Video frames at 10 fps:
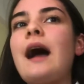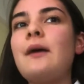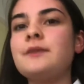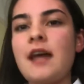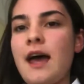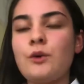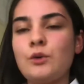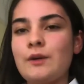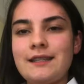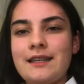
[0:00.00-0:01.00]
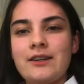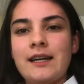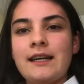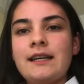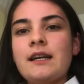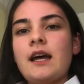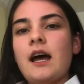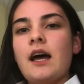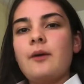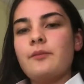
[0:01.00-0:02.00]
Aberdare Hall is near it,
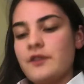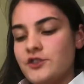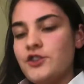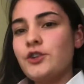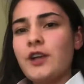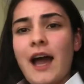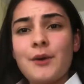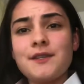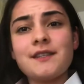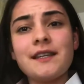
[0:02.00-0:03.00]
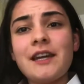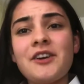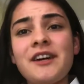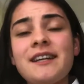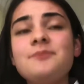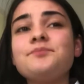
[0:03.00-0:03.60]
the student houses are near it.